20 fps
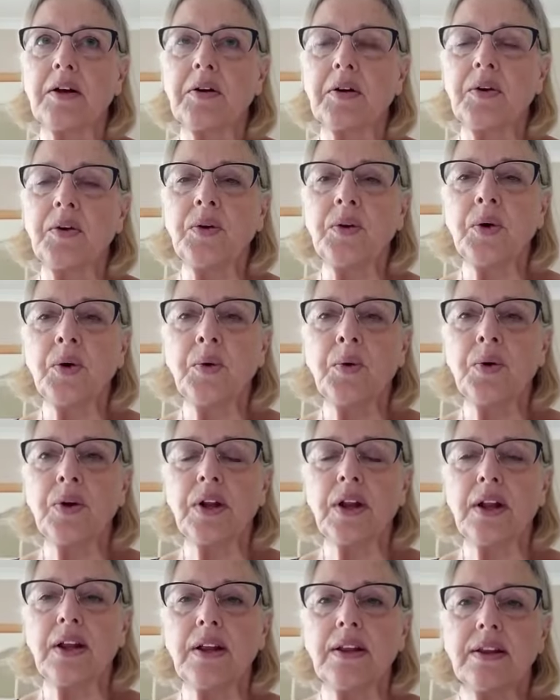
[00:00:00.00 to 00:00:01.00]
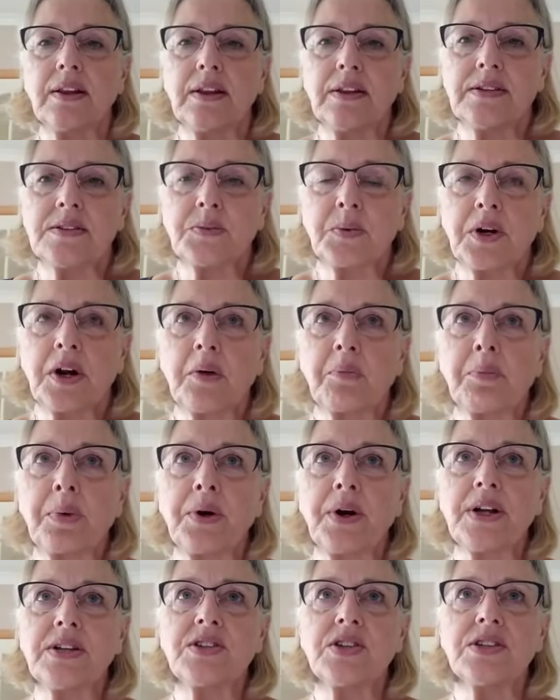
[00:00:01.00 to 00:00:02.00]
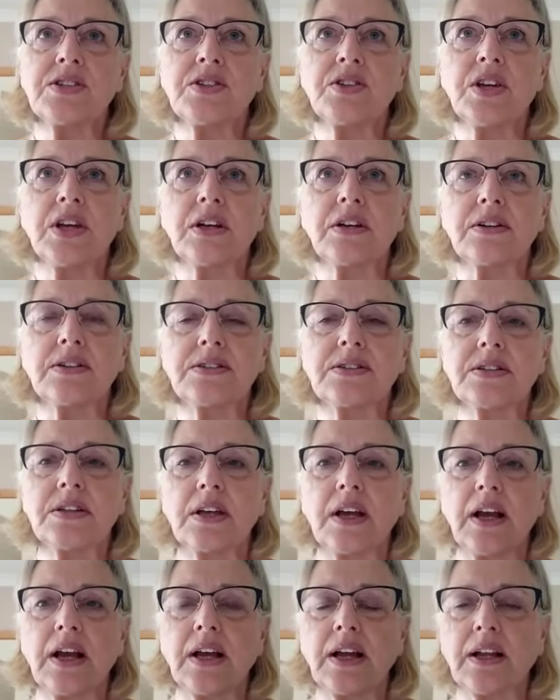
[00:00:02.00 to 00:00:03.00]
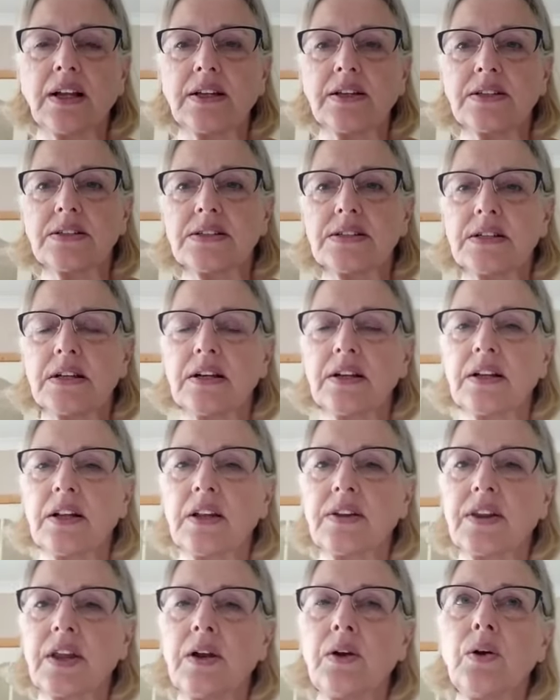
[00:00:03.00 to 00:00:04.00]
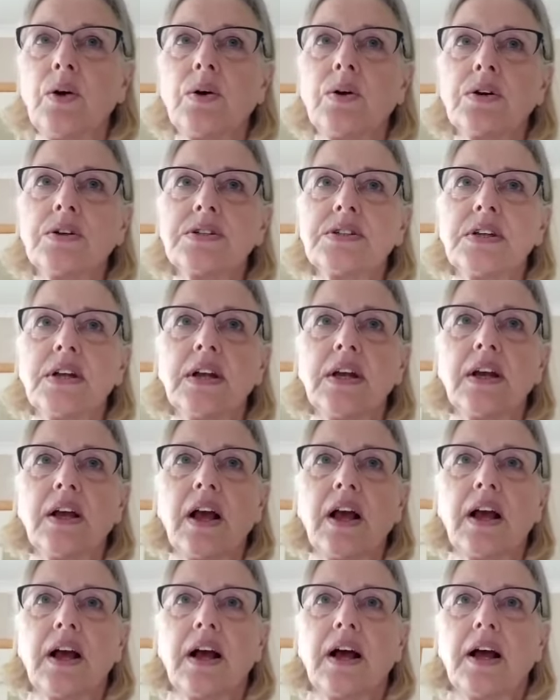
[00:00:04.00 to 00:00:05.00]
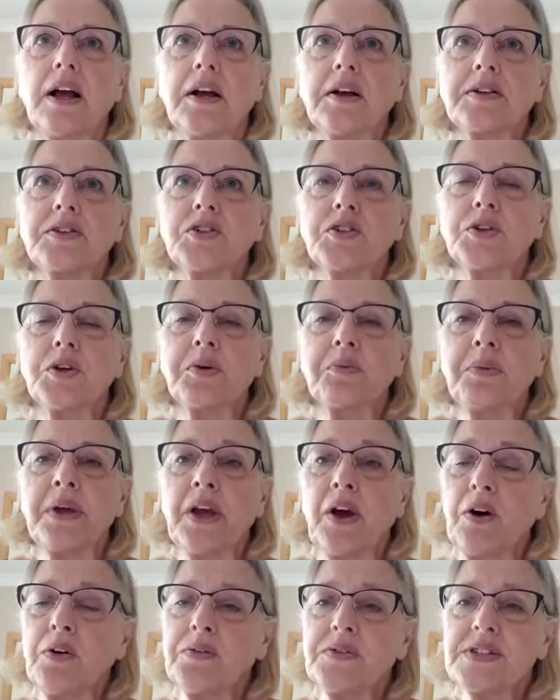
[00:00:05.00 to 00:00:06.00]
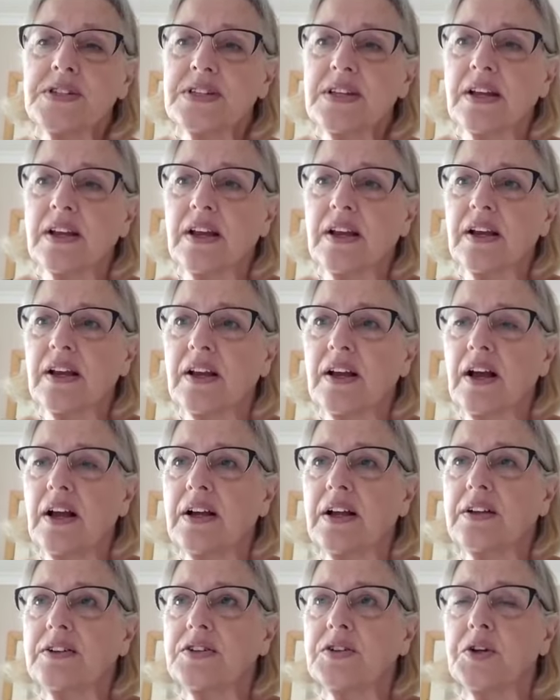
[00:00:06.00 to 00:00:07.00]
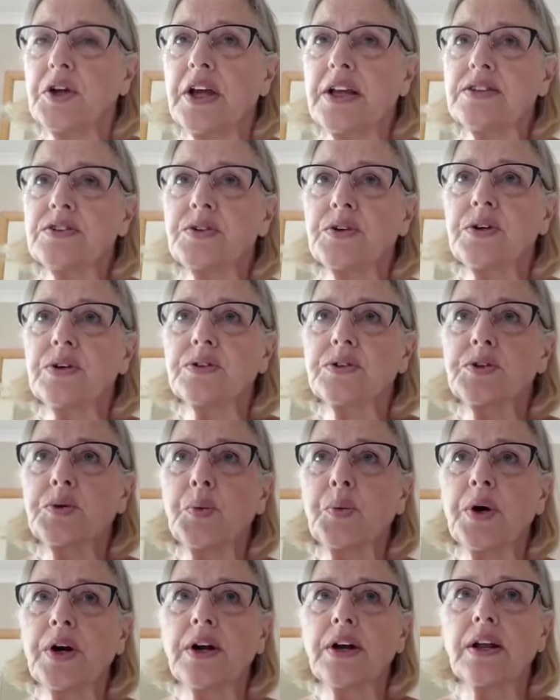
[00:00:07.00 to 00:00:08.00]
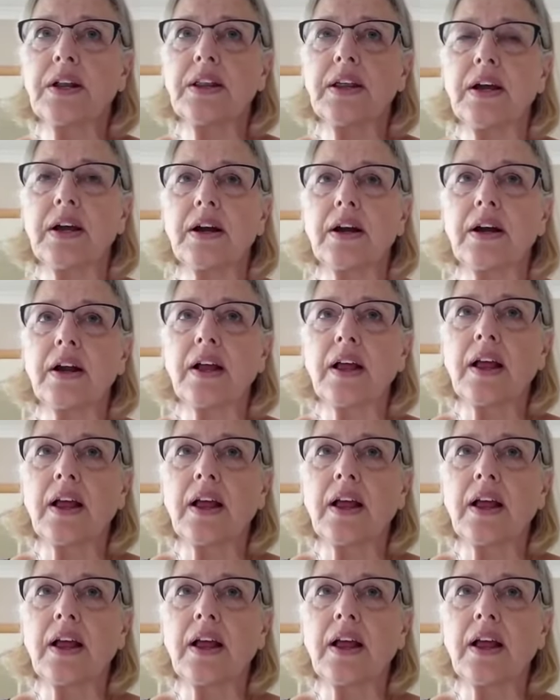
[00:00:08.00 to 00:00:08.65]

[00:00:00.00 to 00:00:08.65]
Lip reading: You know, these were precious years, and the Lord took me obviously to Israel to work there.